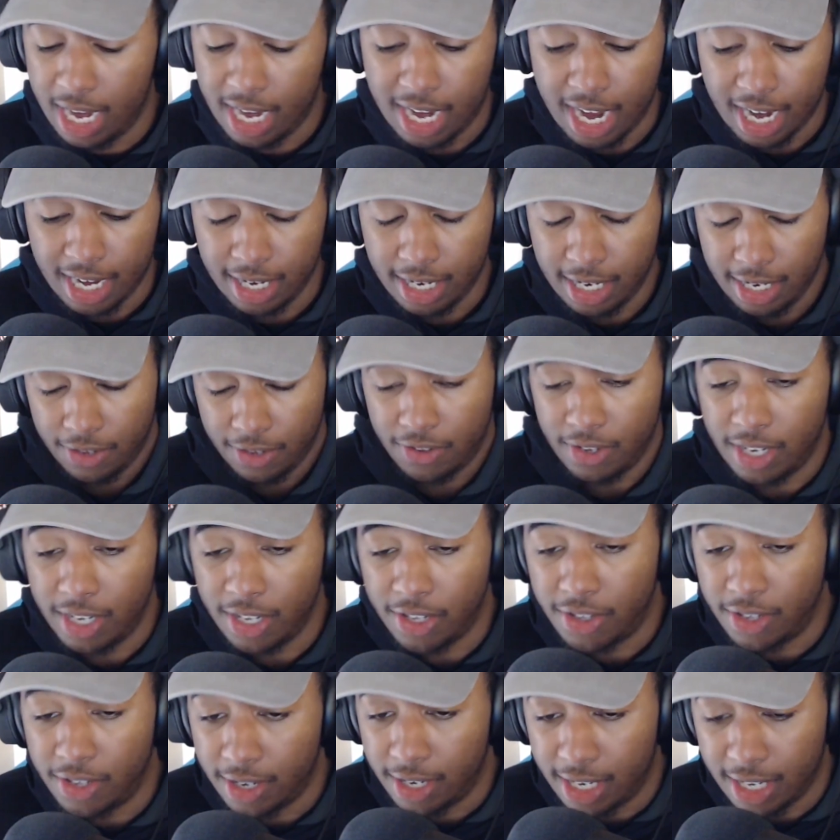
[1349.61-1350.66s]
needs to
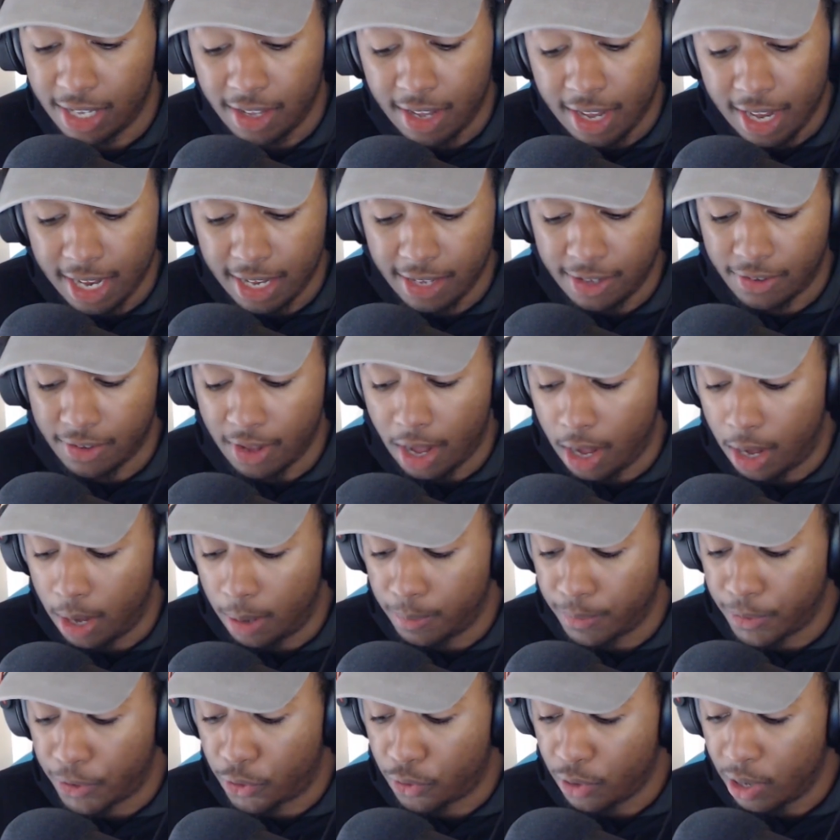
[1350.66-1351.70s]
get his
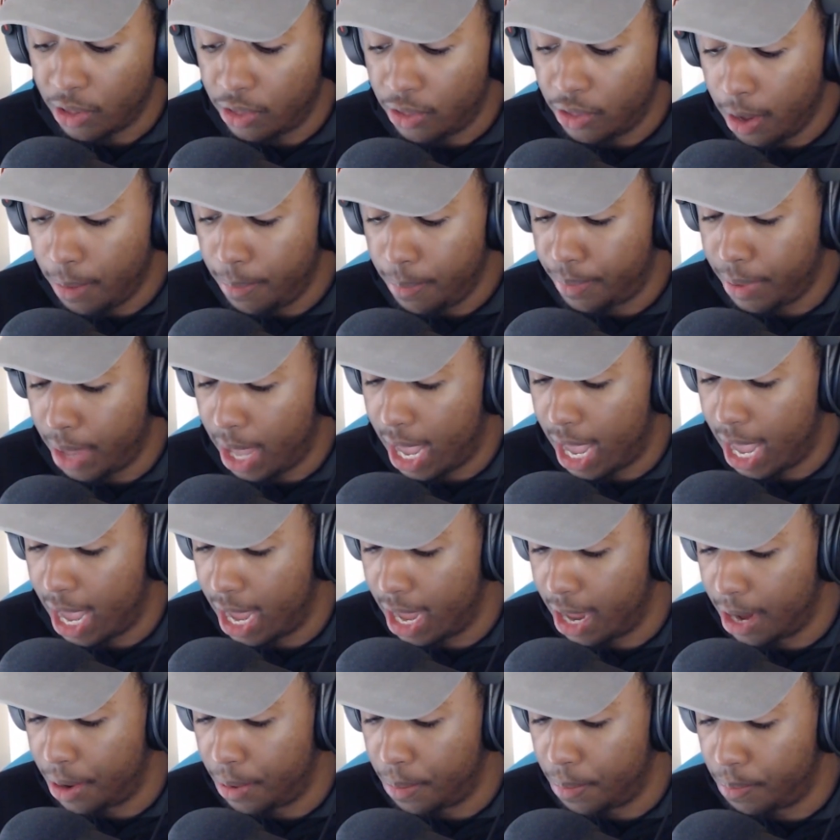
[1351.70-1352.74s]
strength up
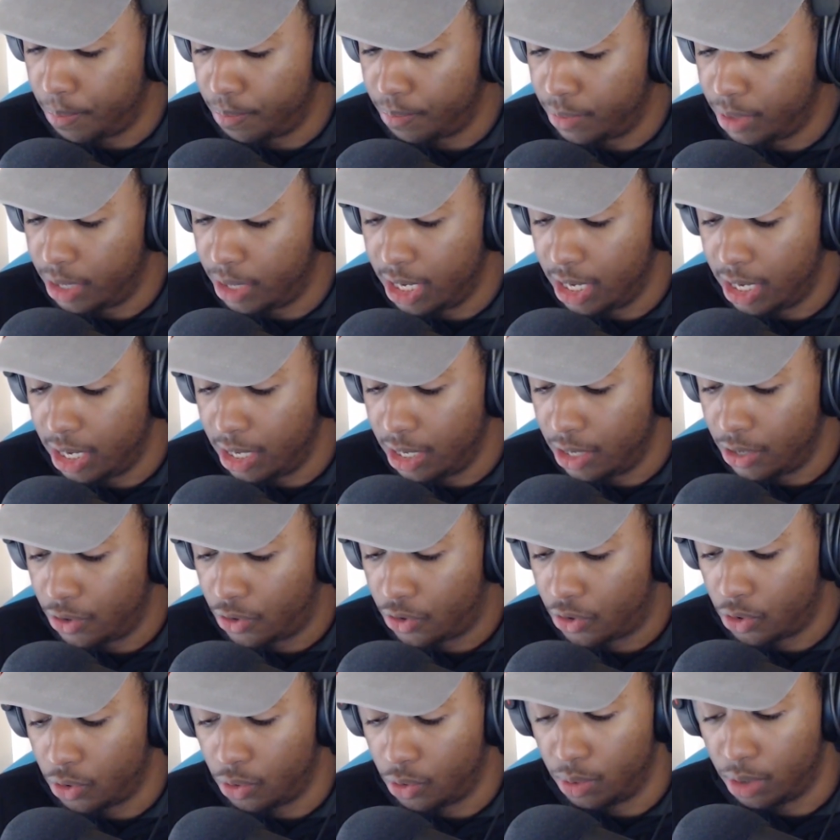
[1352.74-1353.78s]
and
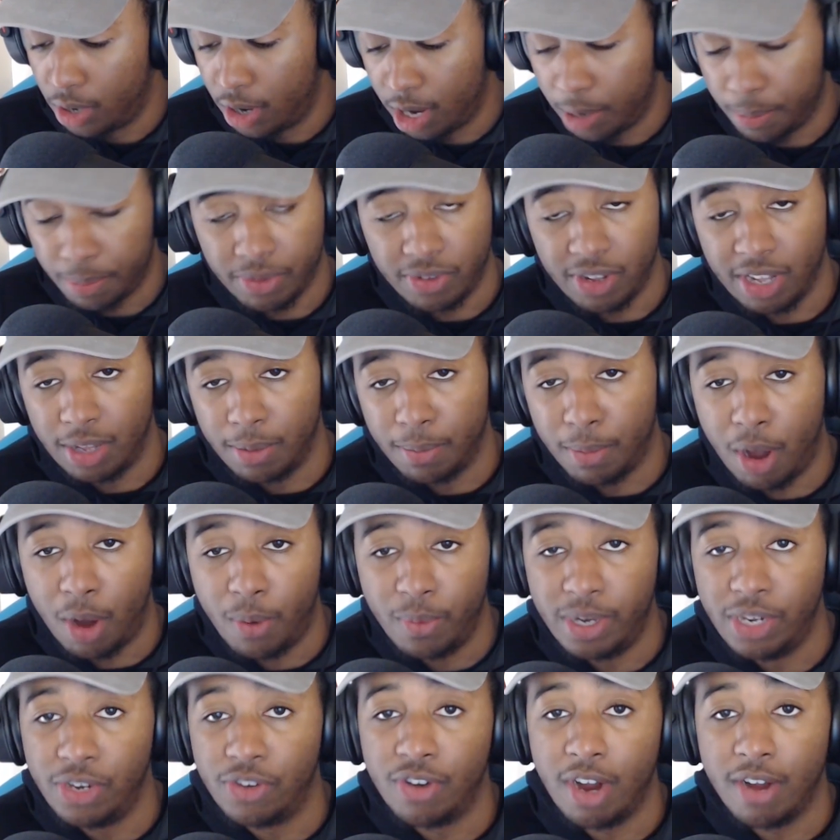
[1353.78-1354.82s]
needs to learn to protect the ball
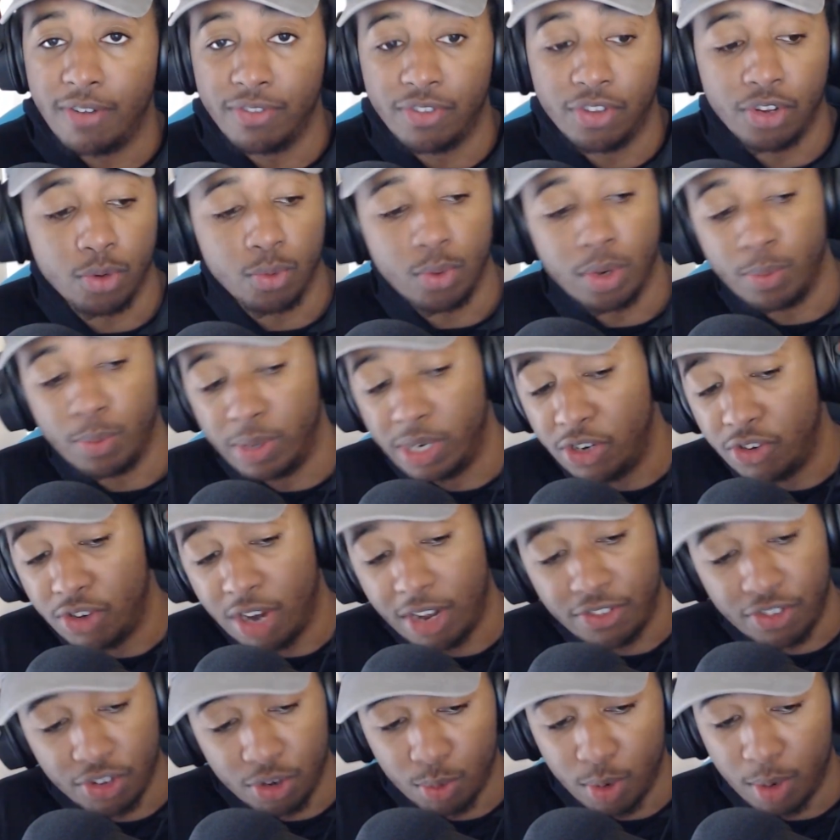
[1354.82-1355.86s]
when he's driving to the rim. When he
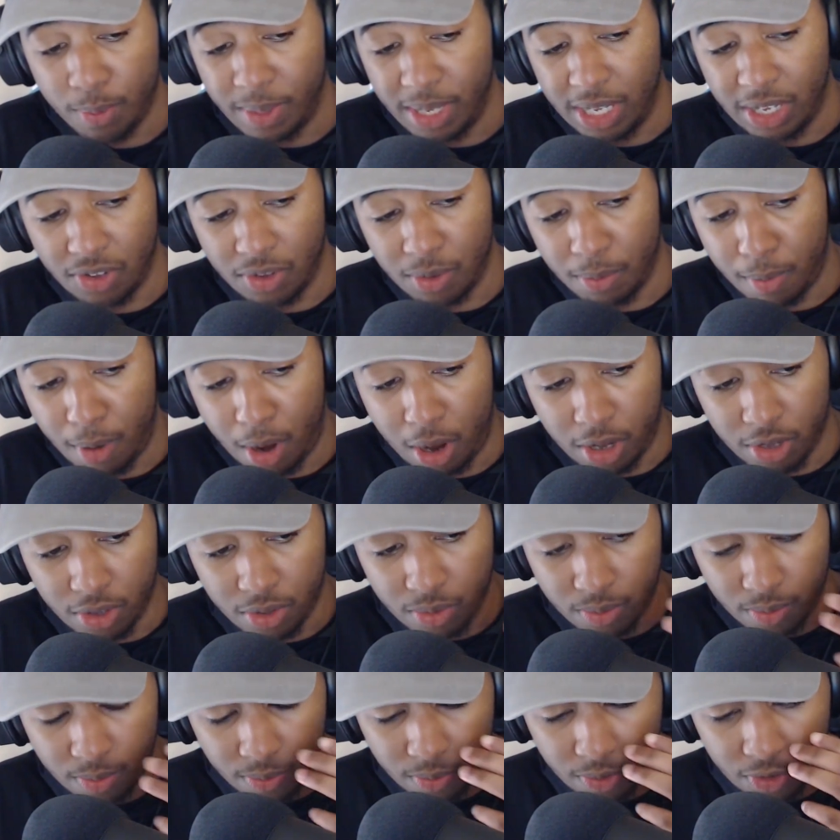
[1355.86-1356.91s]
drives to the rim, he gets the ball
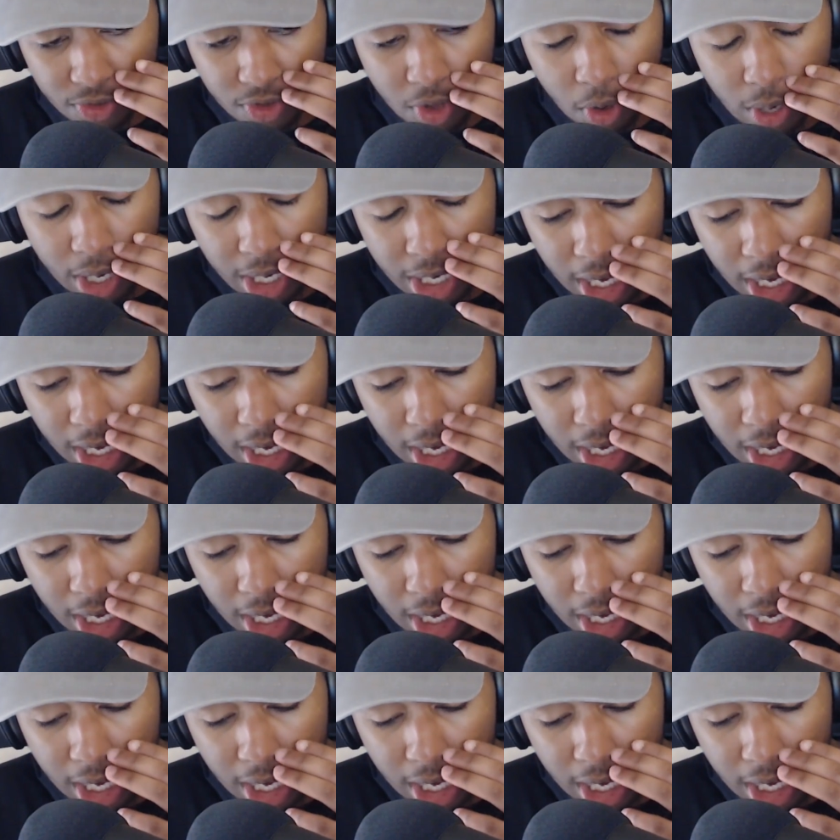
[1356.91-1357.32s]
stolen a